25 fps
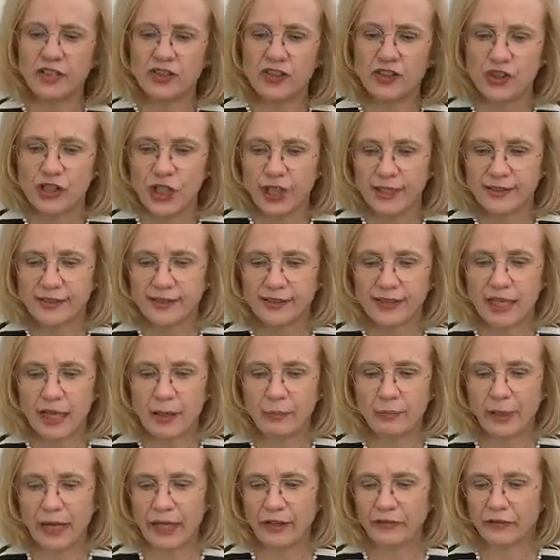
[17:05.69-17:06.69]
has just
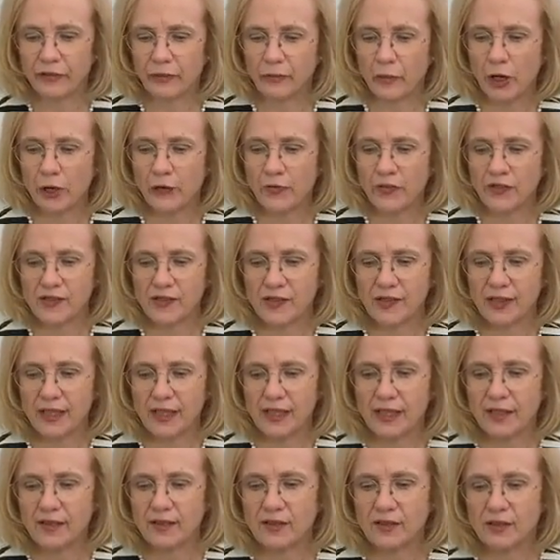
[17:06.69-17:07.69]
come back from
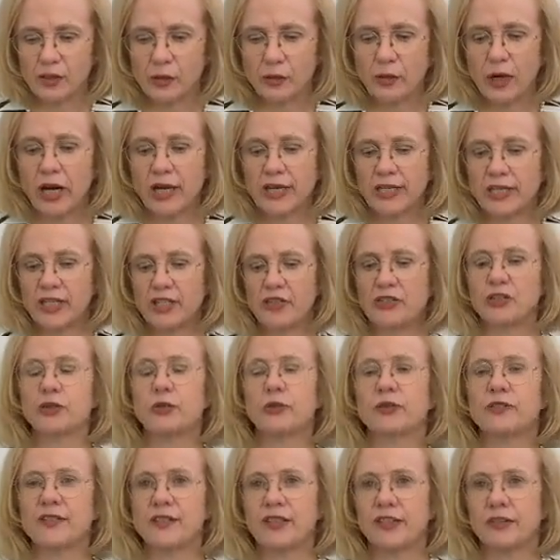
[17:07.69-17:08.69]
overseas. Do I need to
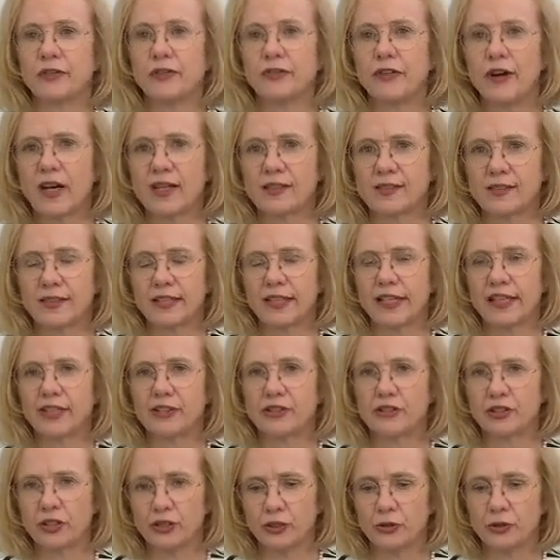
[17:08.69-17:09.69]

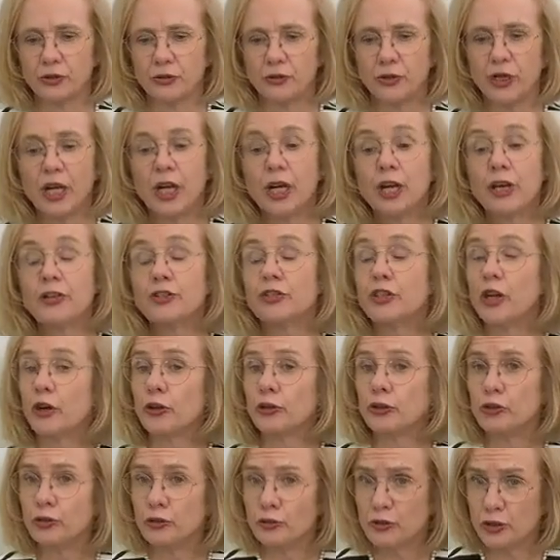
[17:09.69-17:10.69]
self-isolate too? No,
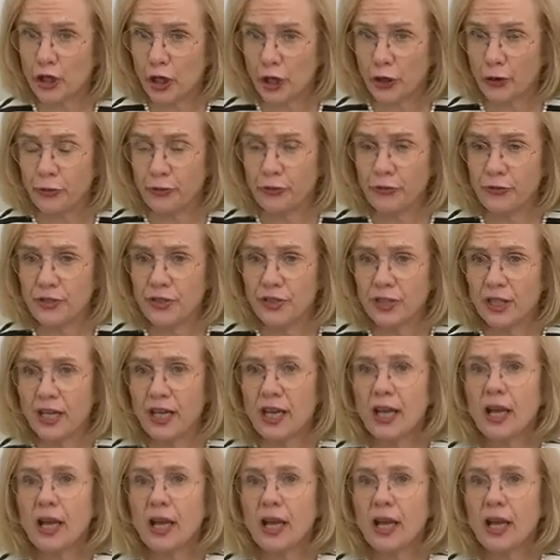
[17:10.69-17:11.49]
you don't.